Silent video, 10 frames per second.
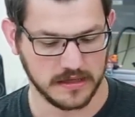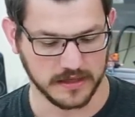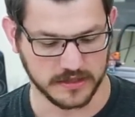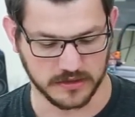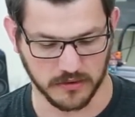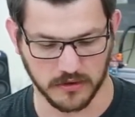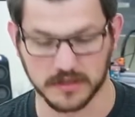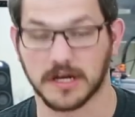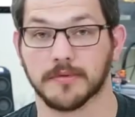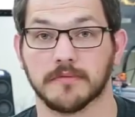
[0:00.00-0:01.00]
Let's throw it
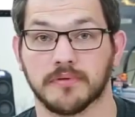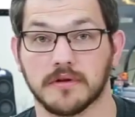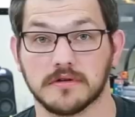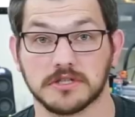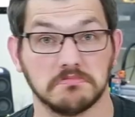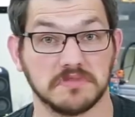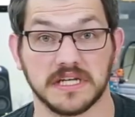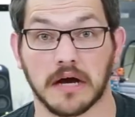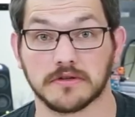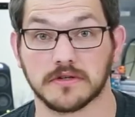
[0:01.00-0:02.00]
on a couple of the printers and
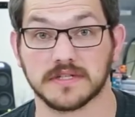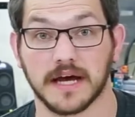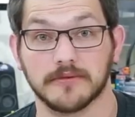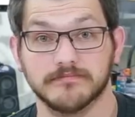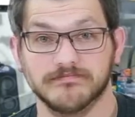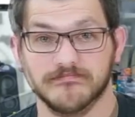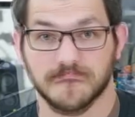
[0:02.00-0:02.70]
see how it turns out.